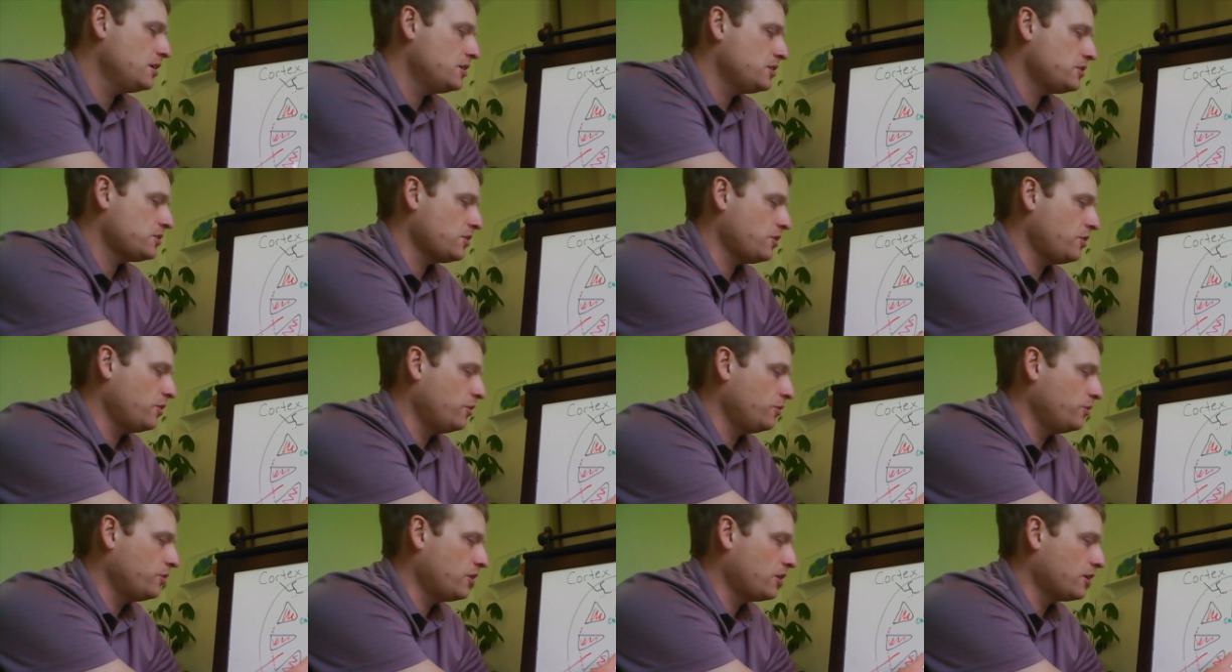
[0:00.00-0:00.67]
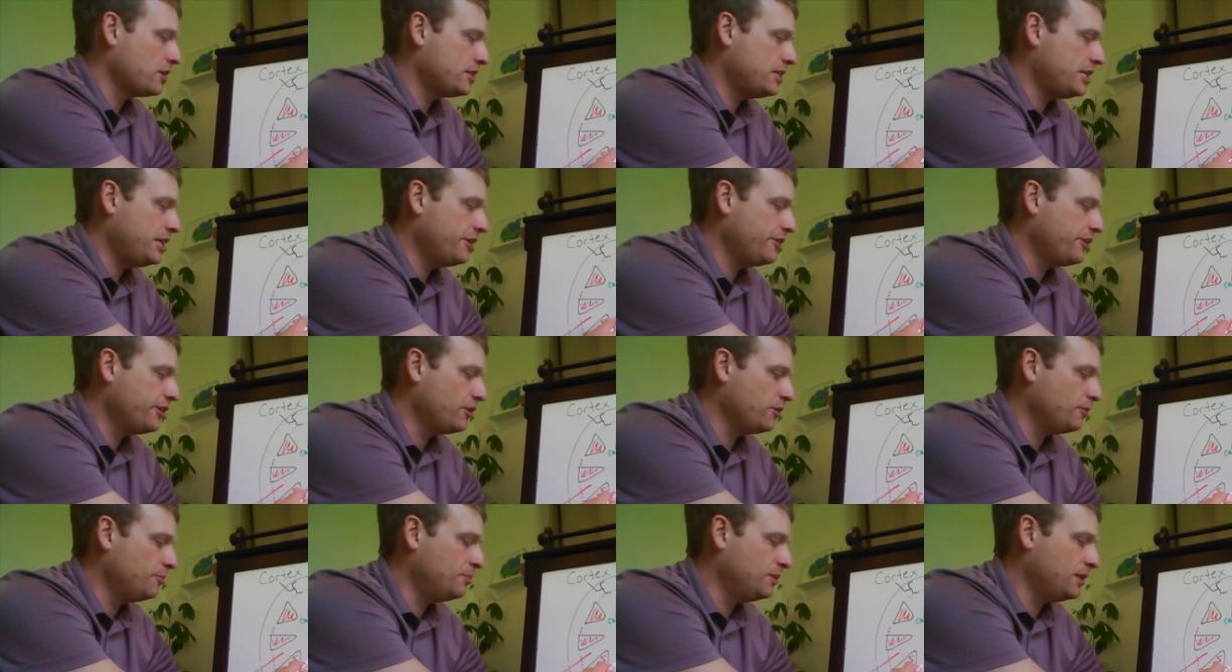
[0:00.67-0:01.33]
So
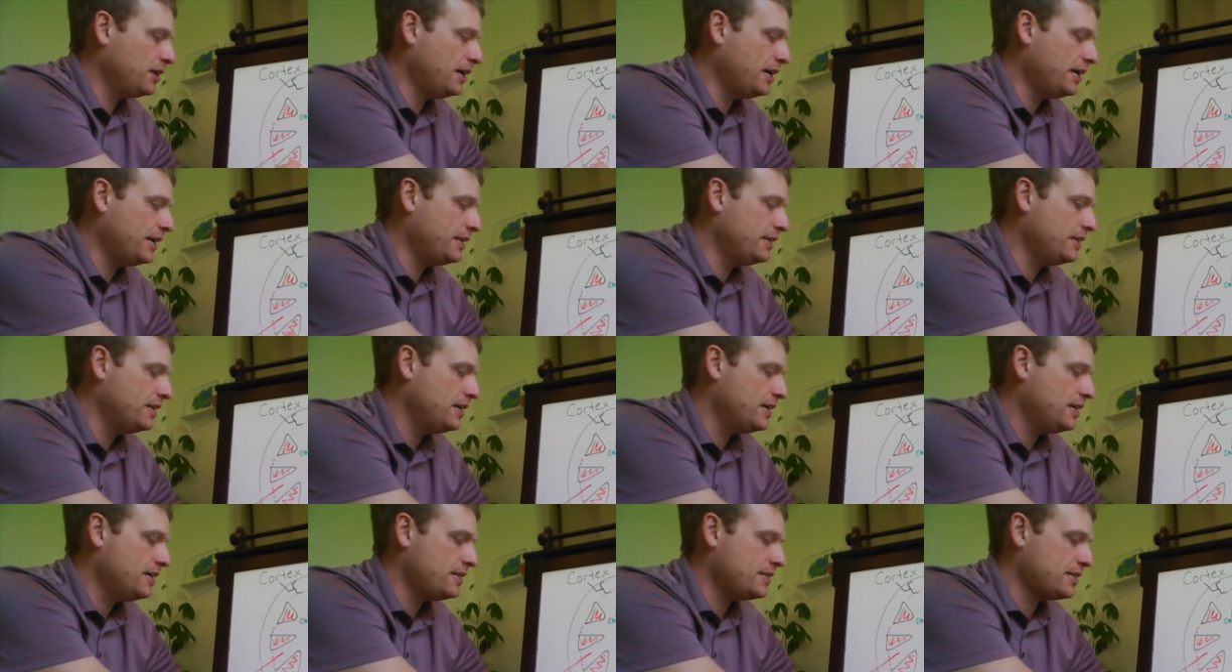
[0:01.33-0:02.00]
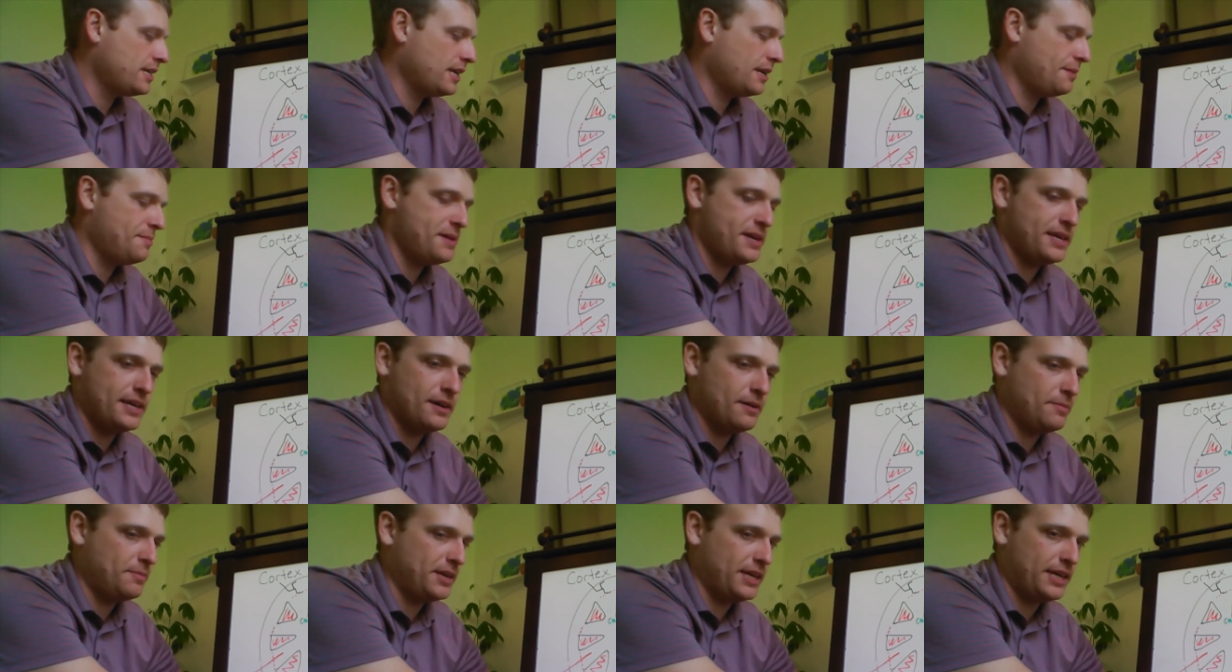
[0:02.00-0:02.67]
arterial blood is going to be
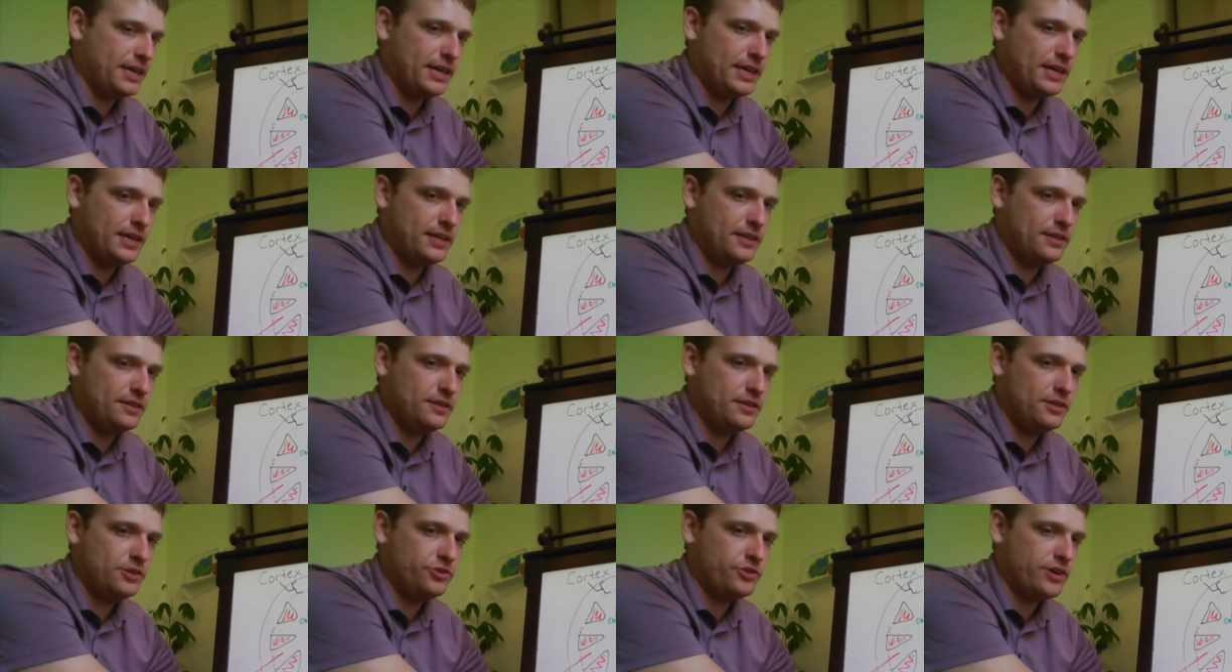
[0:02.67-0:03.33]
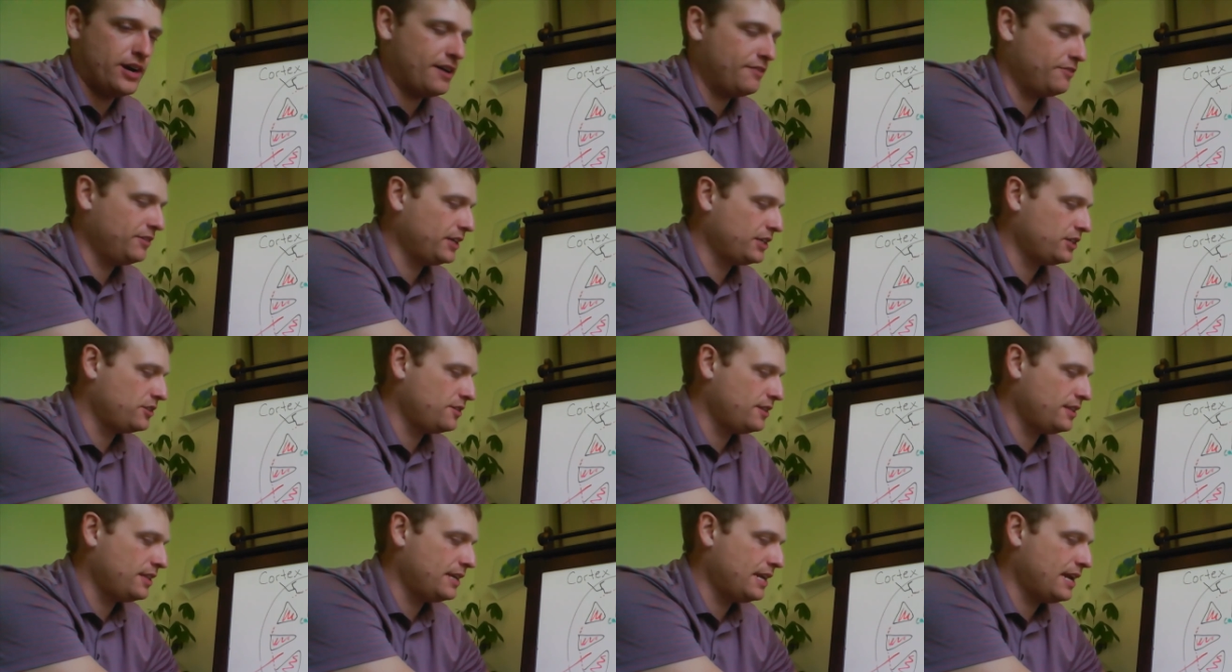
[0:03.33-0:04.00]
coming in, traveling
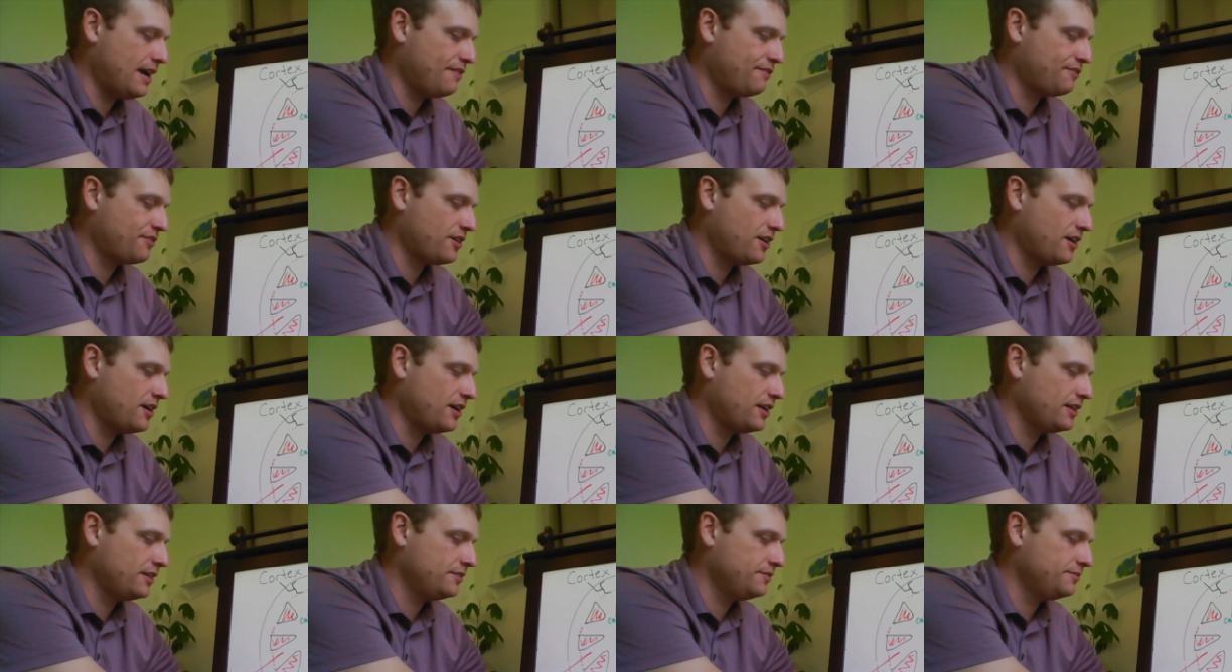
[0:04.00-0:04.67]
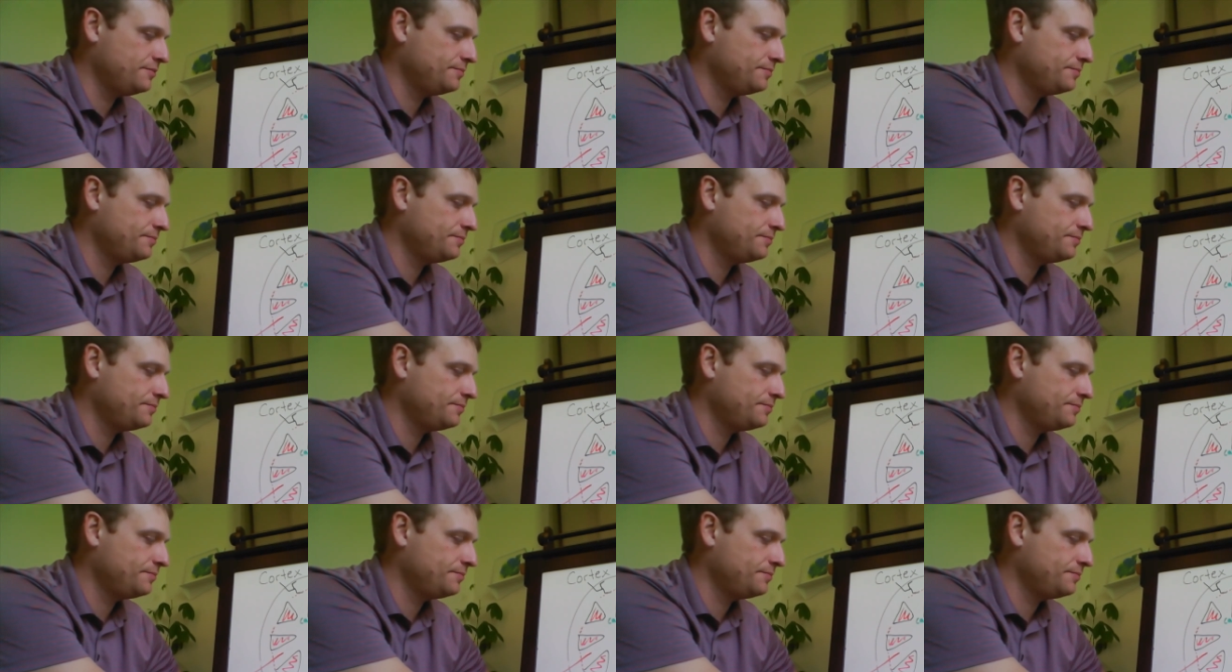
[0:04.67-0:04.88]
to the nephron,